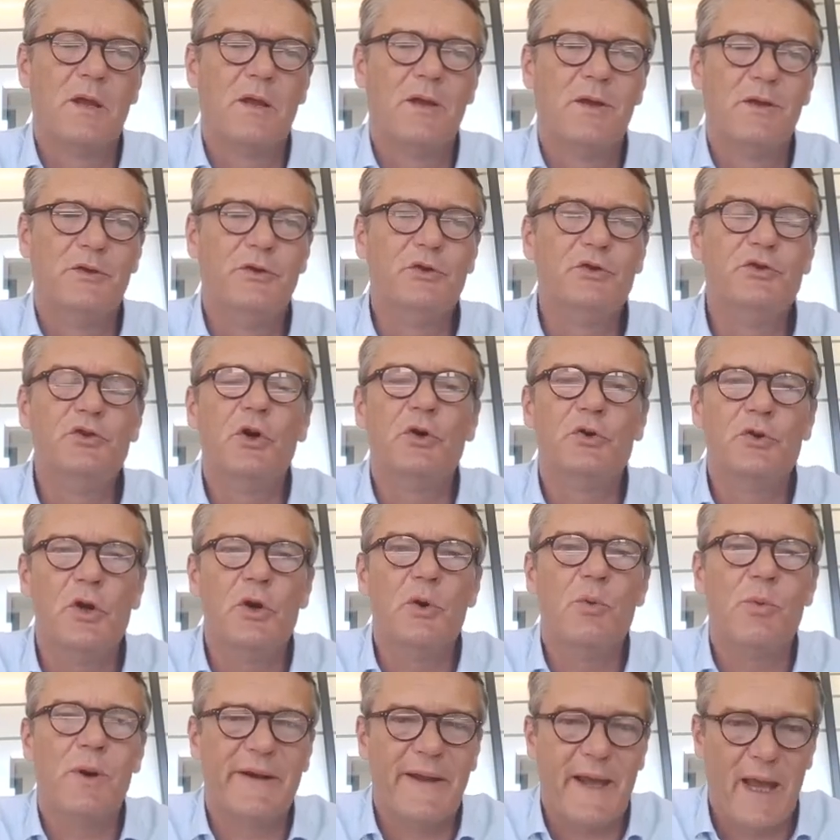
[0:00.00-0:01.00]
you don't know
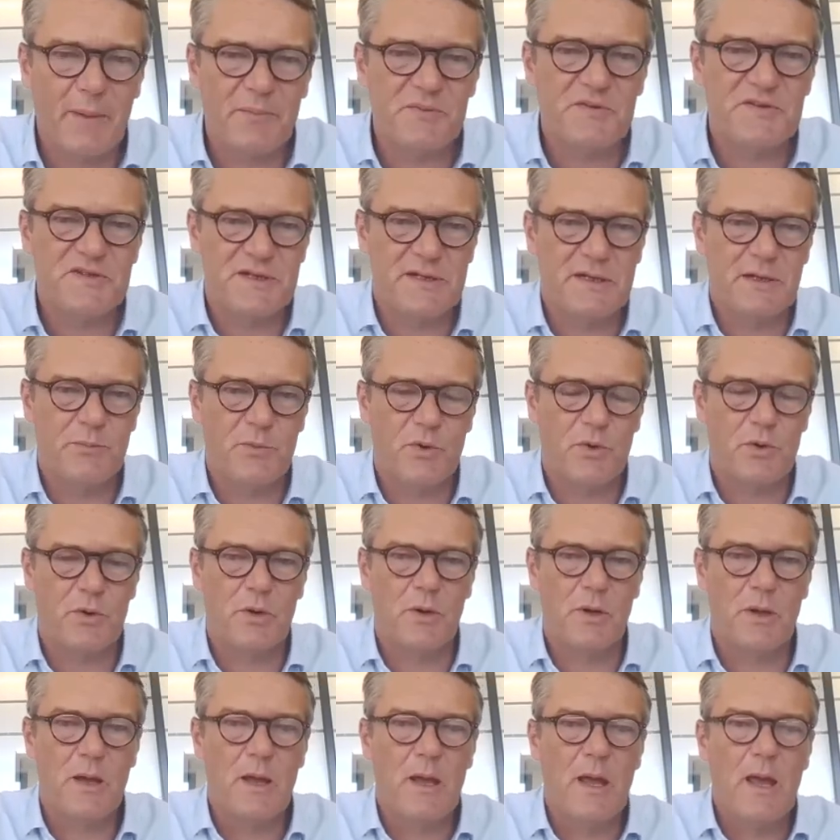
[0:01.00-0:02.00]
what happens anymore.
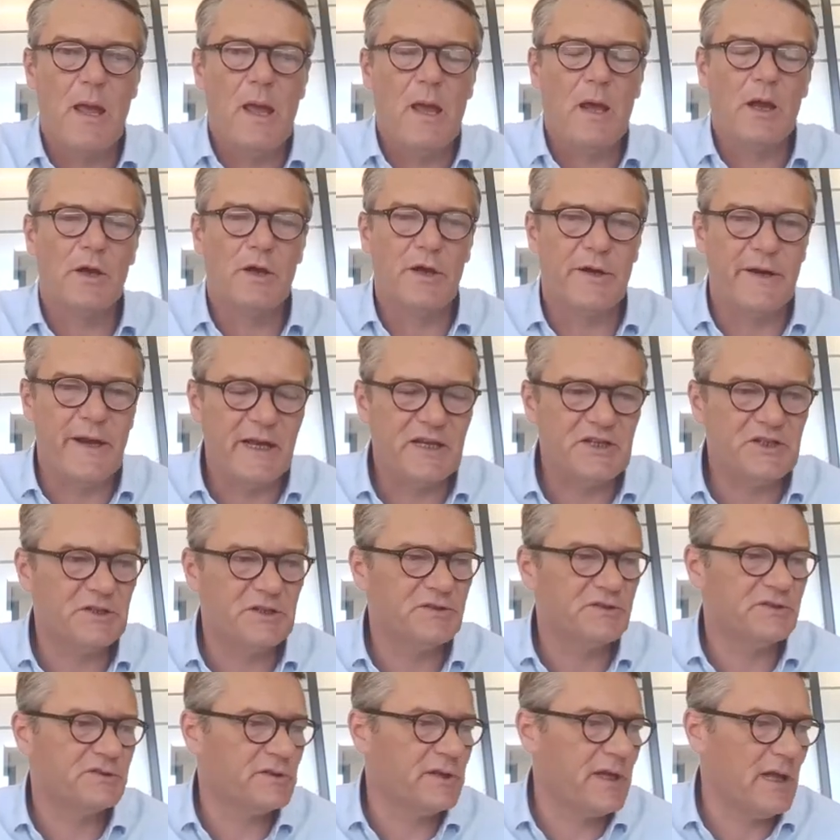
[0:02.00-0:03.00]

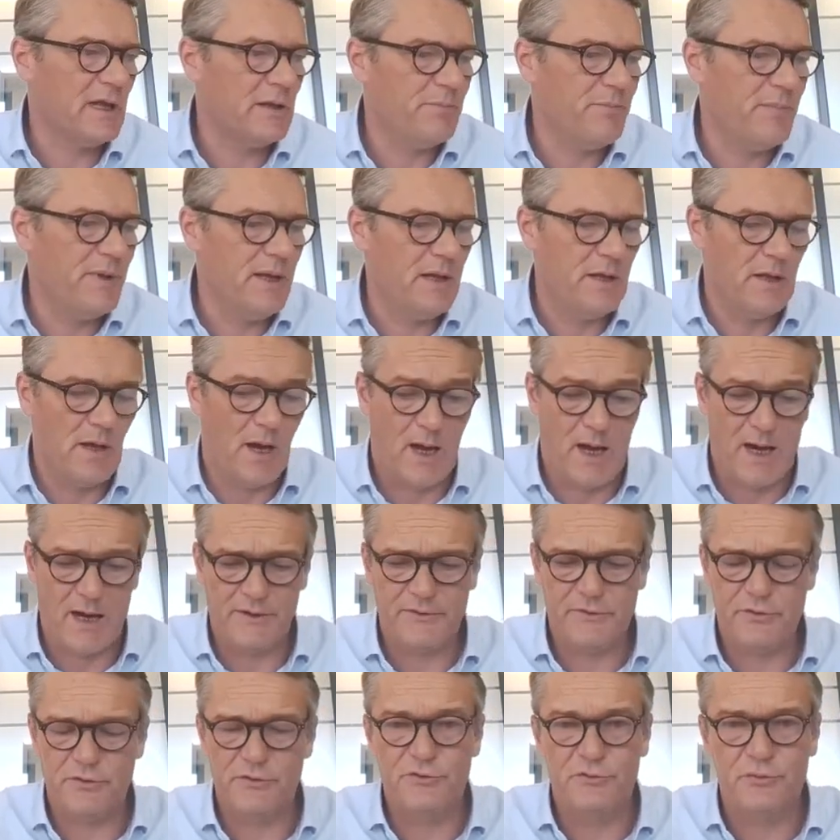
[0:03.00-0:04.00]
Connections can be
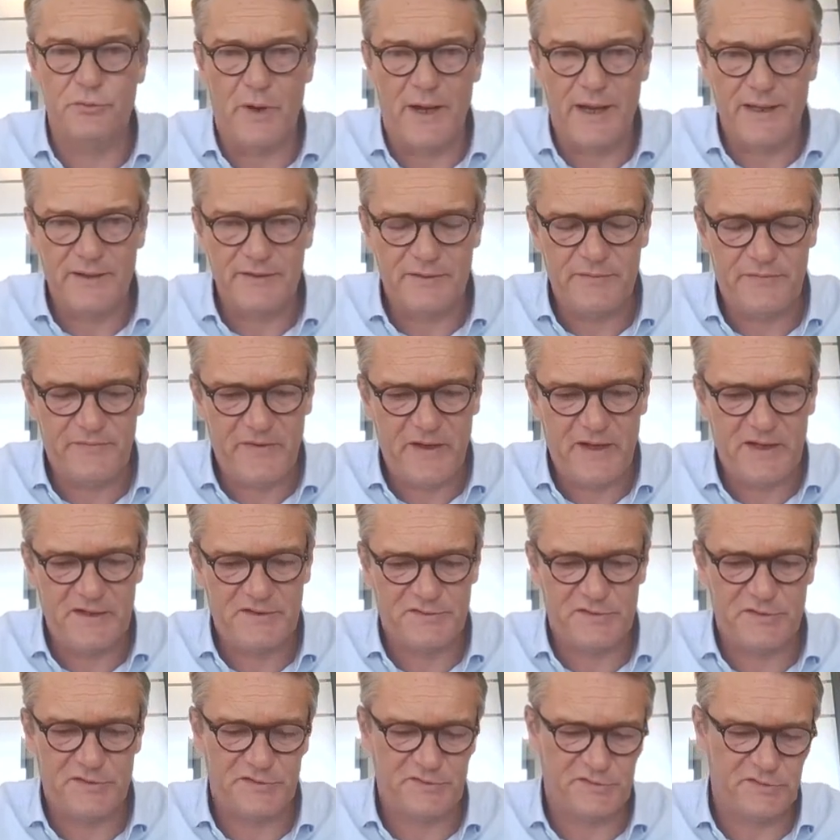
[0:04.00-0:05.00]
either through
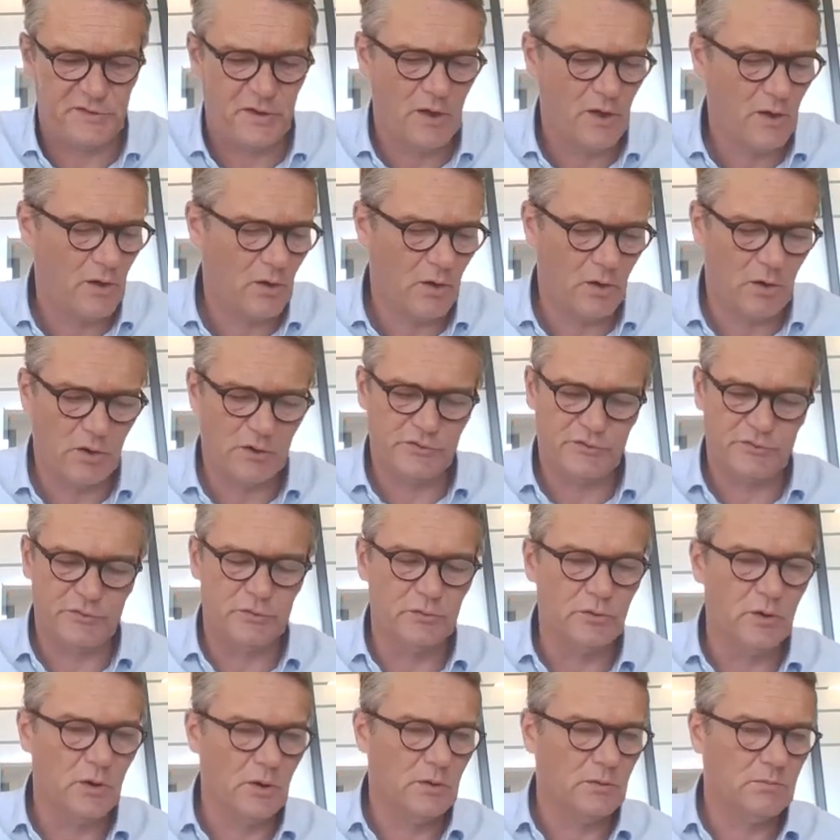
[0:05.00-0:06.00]
interfaces or
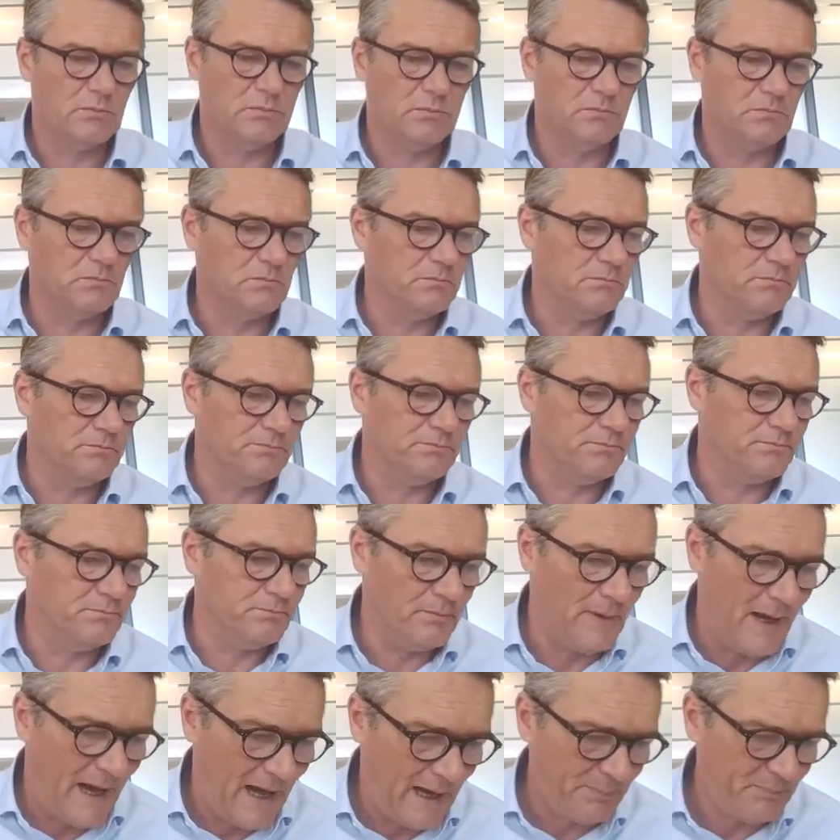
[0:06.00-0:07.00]
to
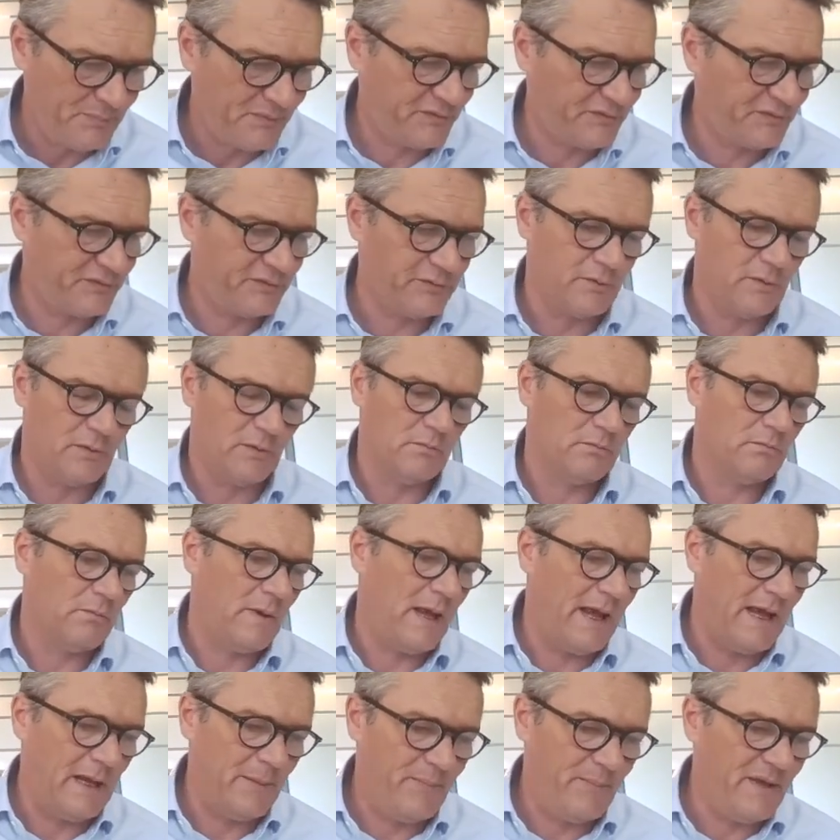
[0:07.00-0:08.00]
apps,
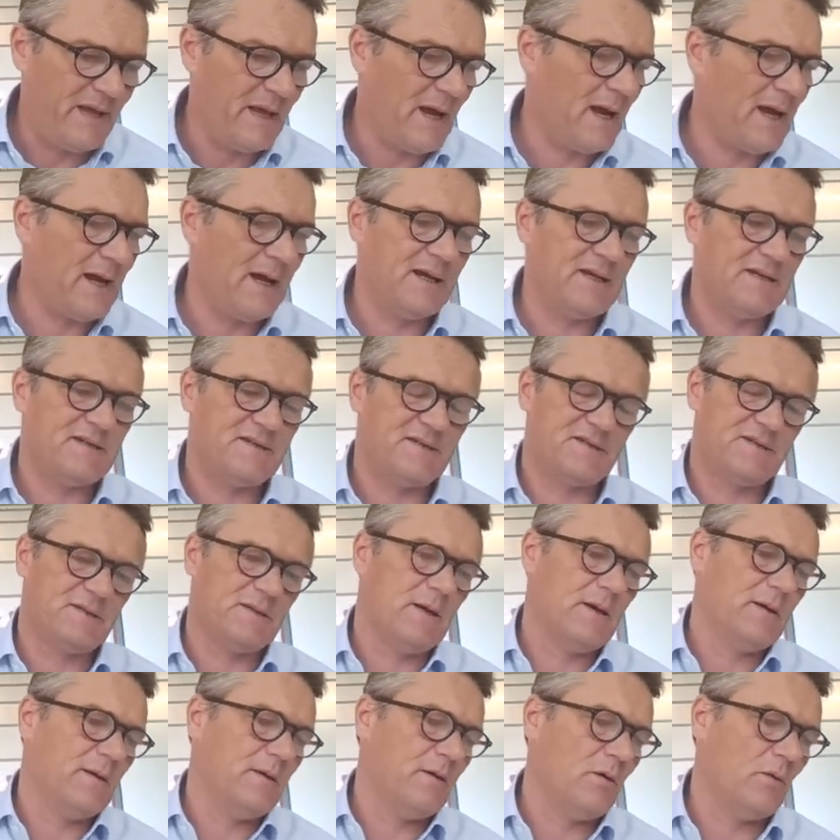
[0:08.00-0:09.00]
APIs,
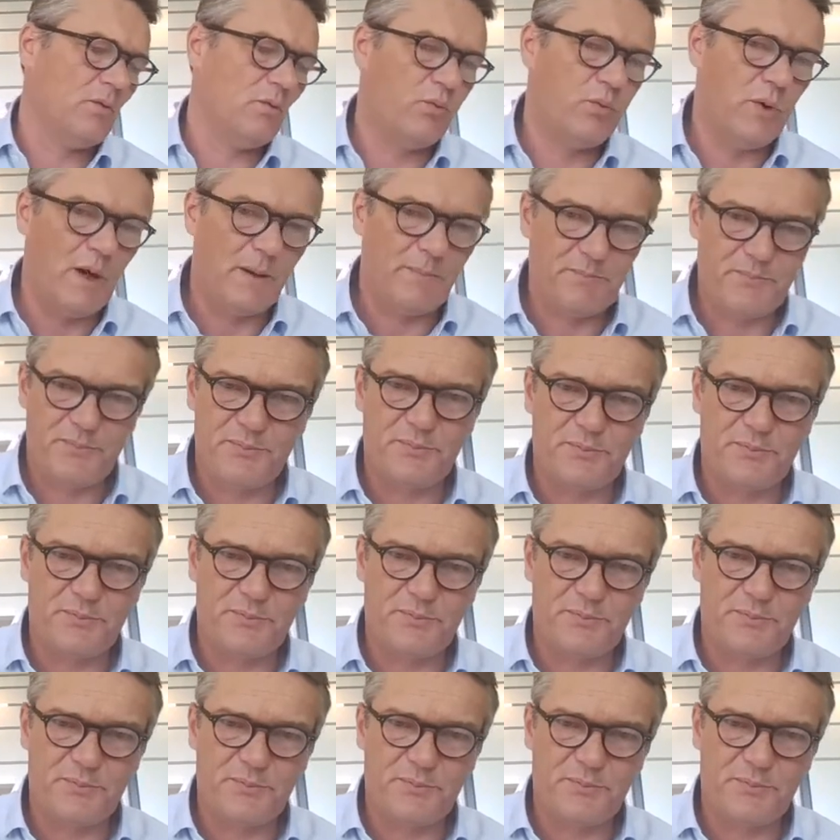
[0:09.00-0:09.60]
web